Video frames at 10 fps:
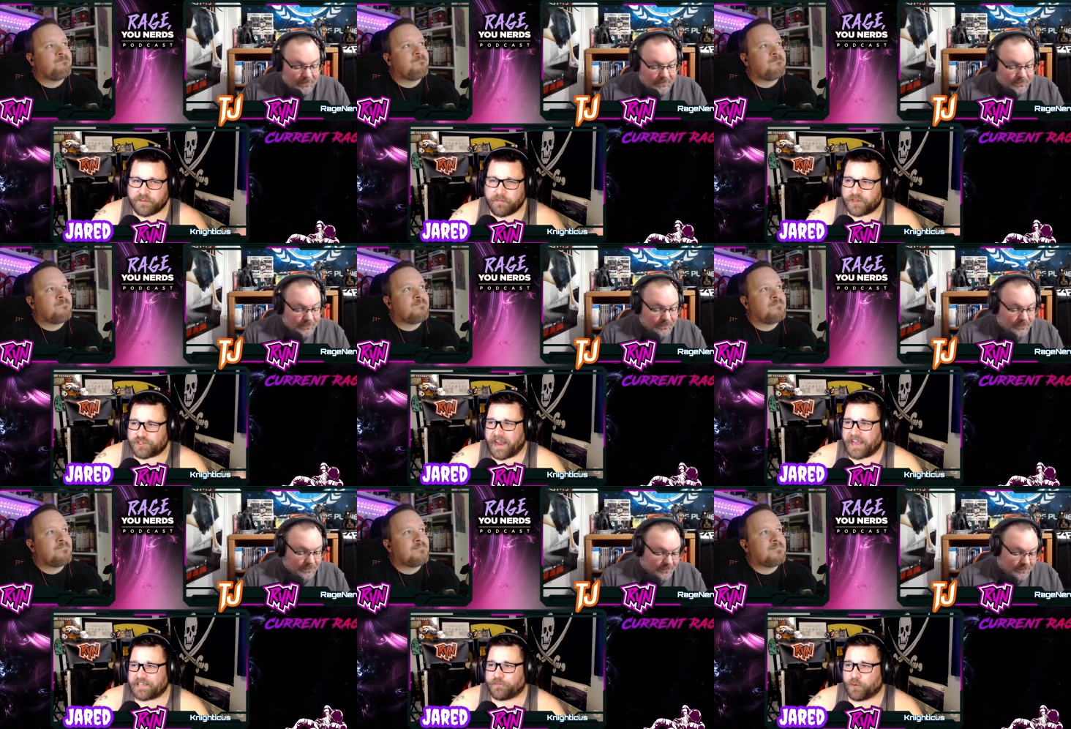Speaker 1: too much to
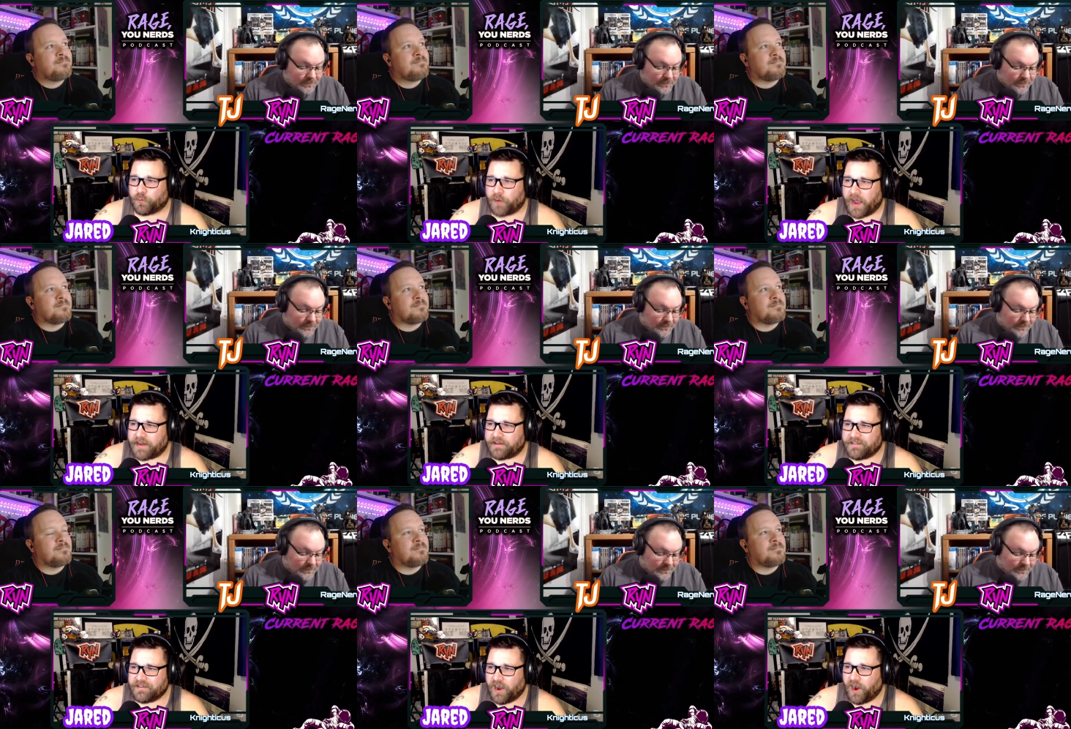ask for, right?
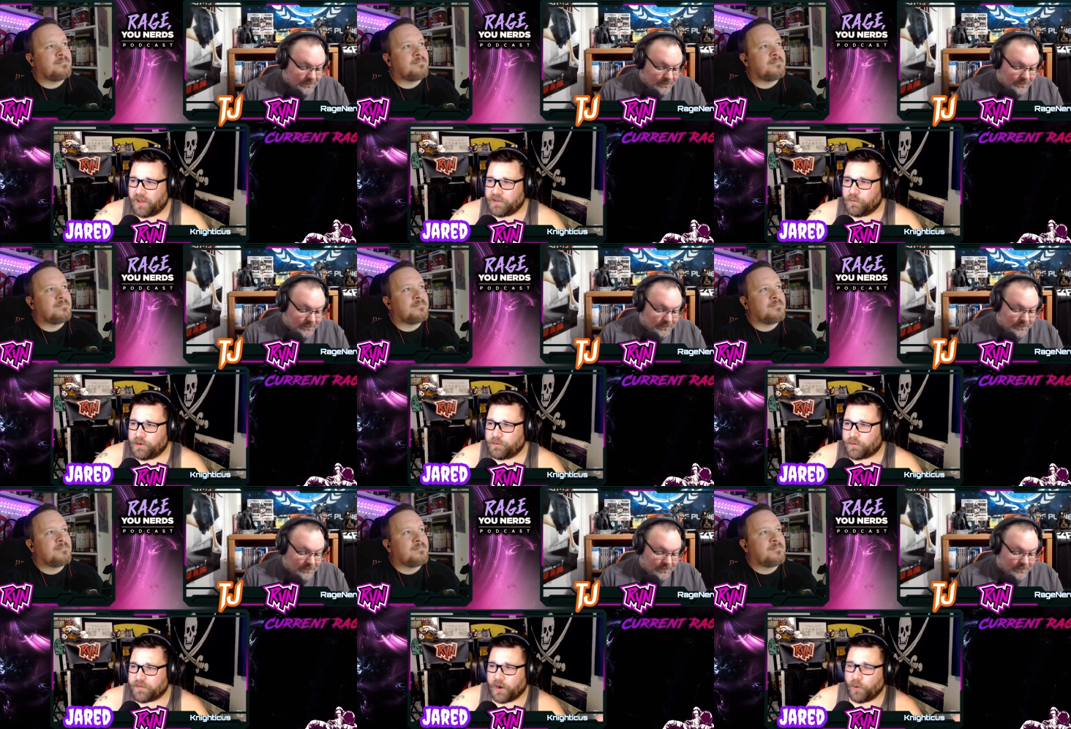A Hollywood where
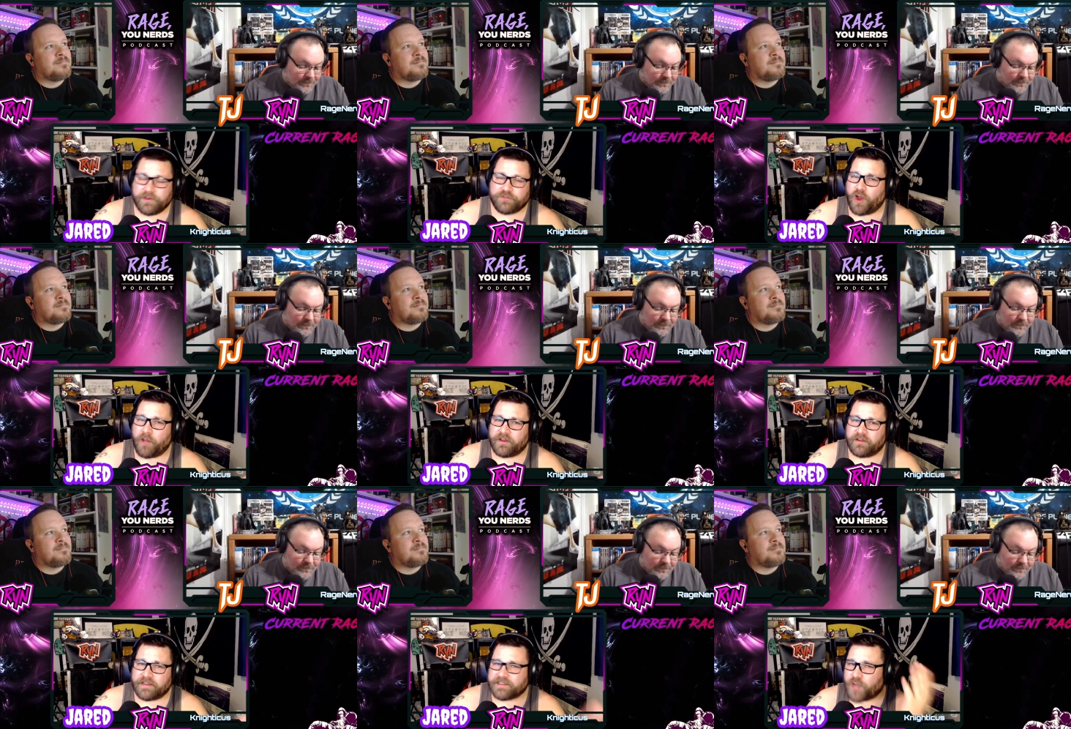the only drama
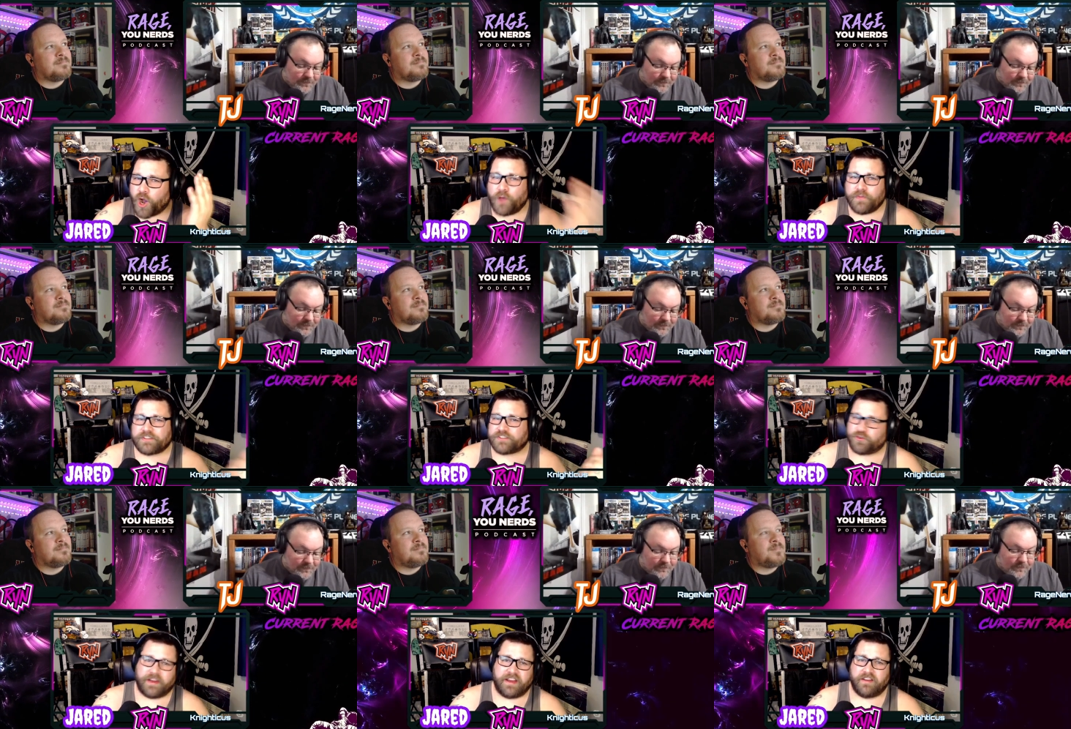is on the
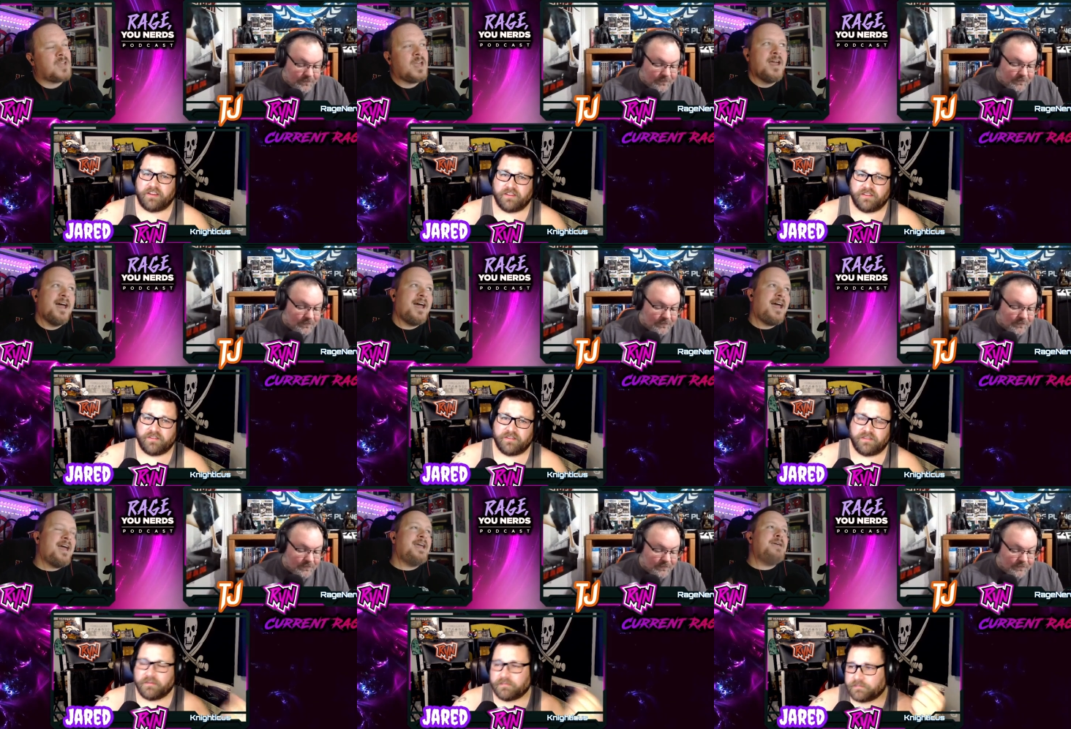screen.
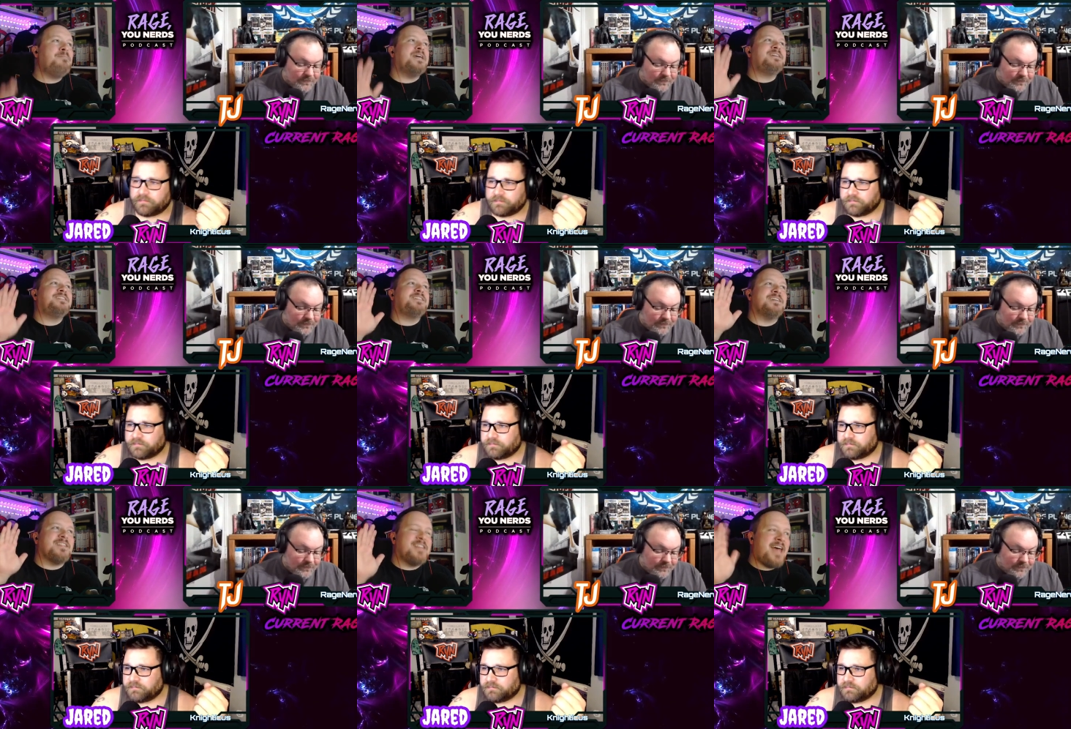
Speaker 2: Amen
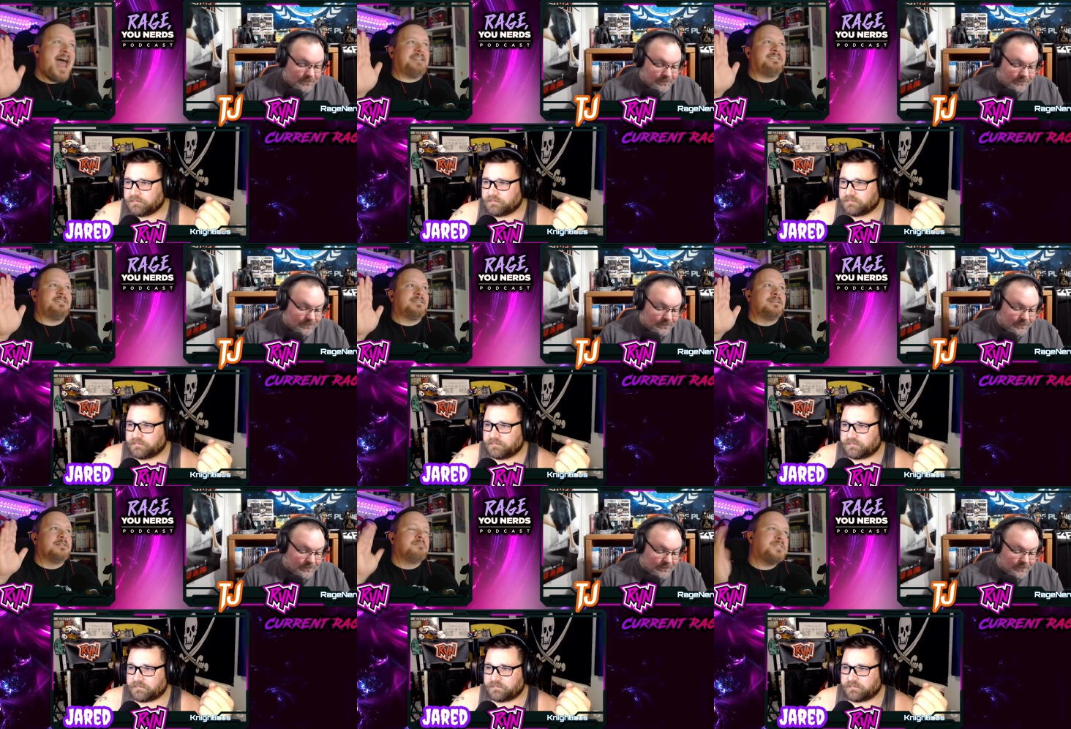to that.
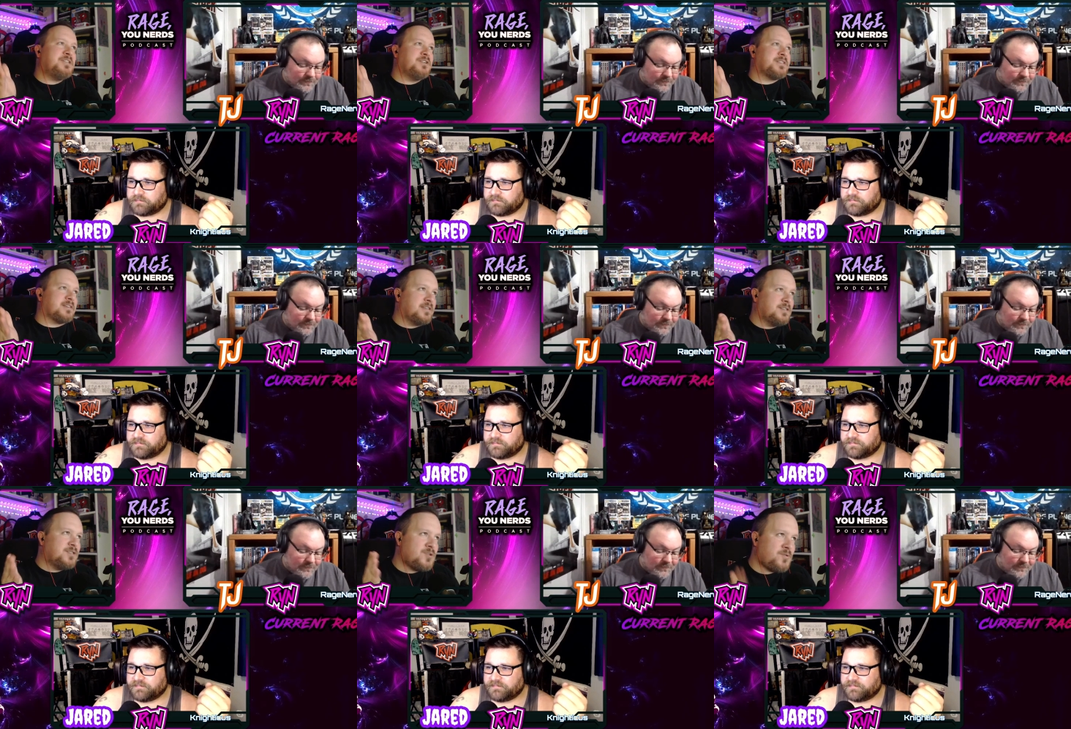But
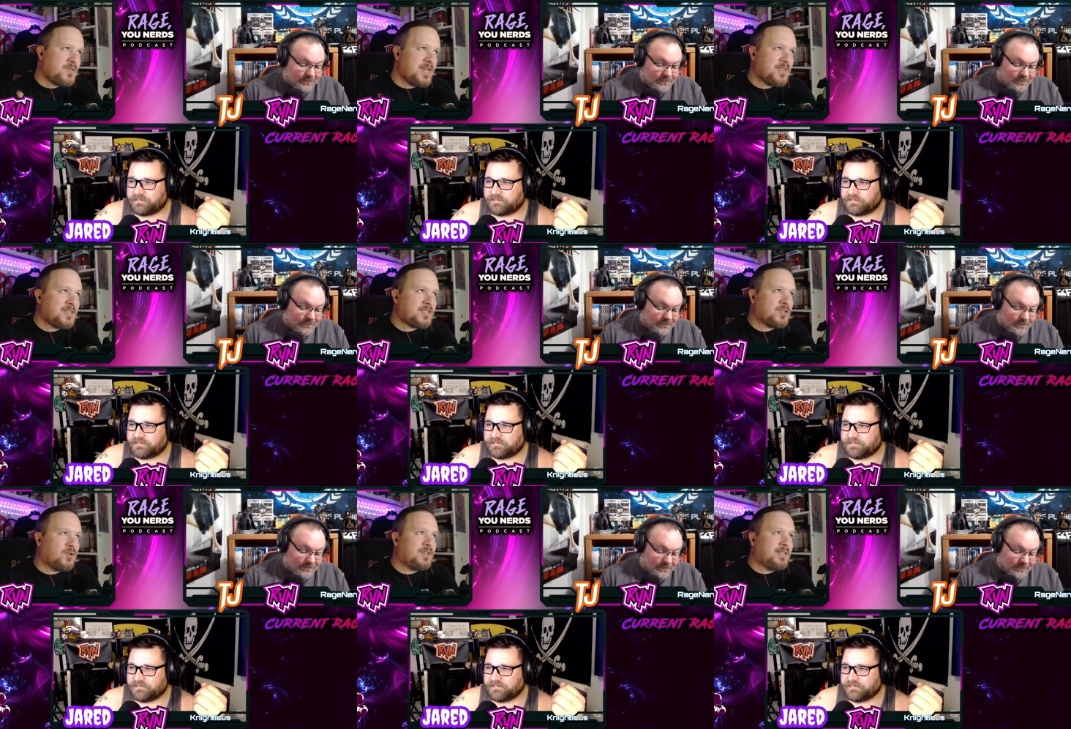seriously, do you think
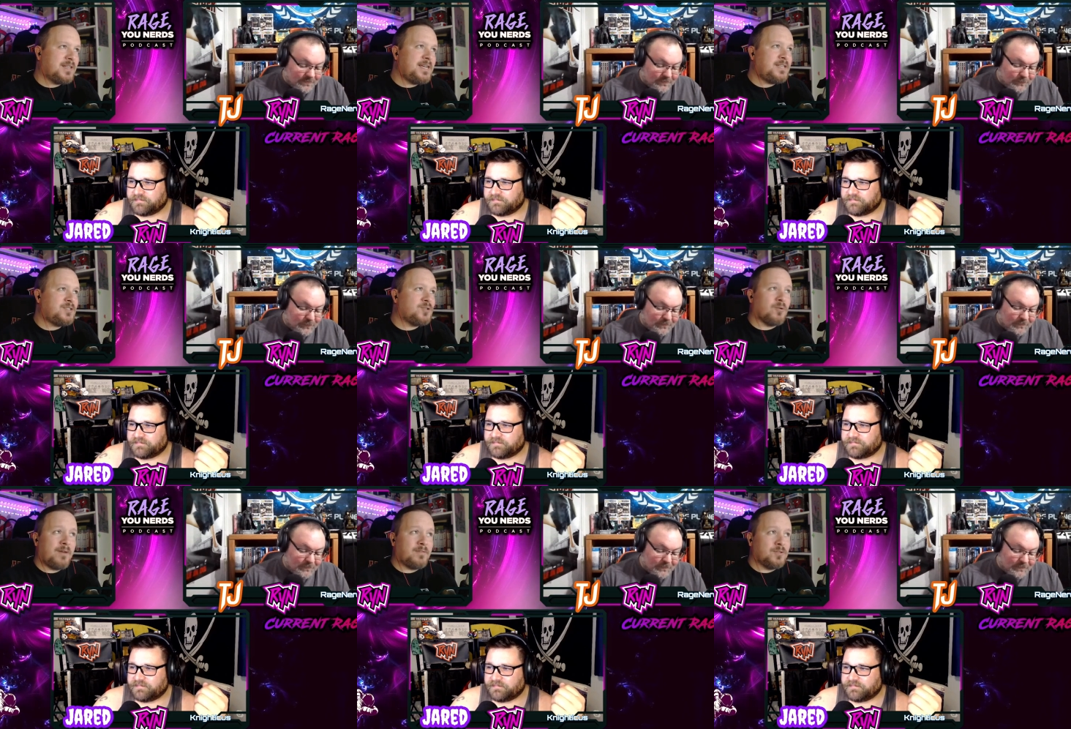this could lead
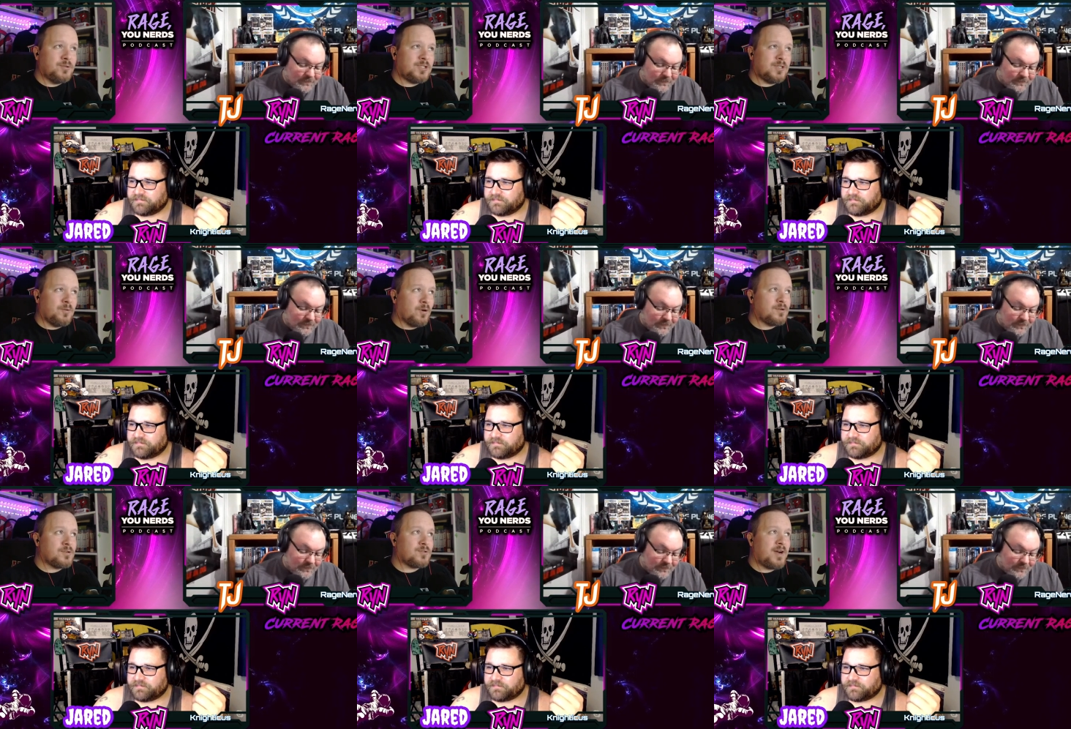to a revolution in
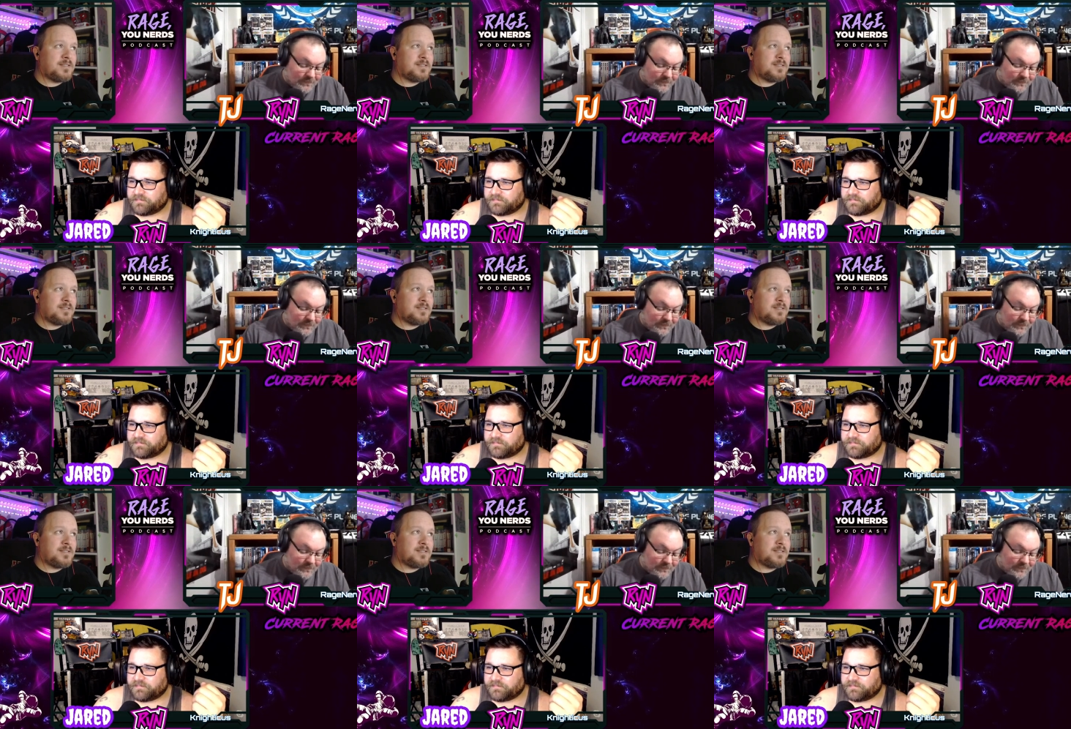workers'